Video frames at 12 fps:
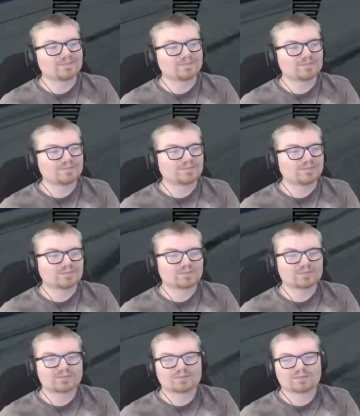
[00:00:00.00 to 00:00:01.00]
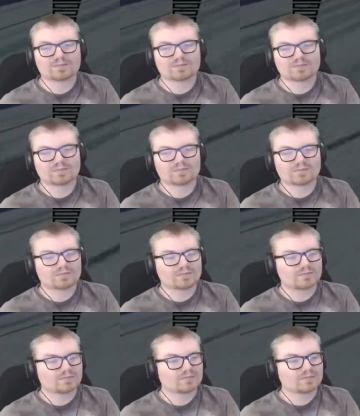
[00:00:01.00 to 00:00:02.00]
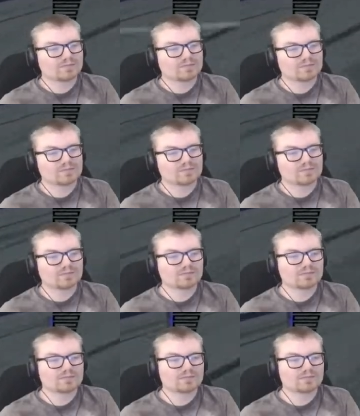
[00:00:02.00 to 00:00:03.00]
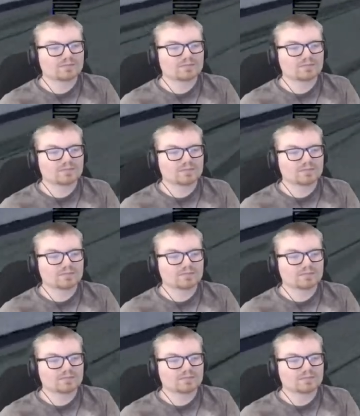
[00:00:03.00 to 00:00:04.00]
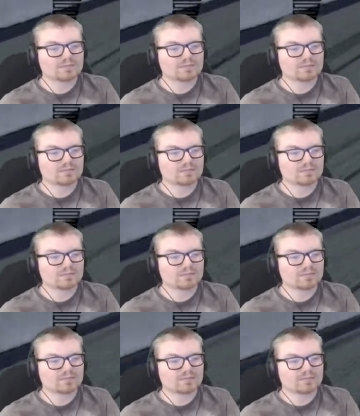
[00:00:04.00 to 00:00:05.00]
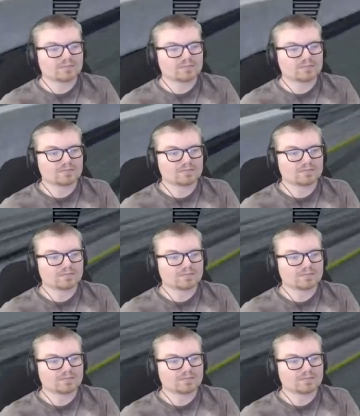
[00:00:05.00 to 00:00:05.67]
Nobody speaks.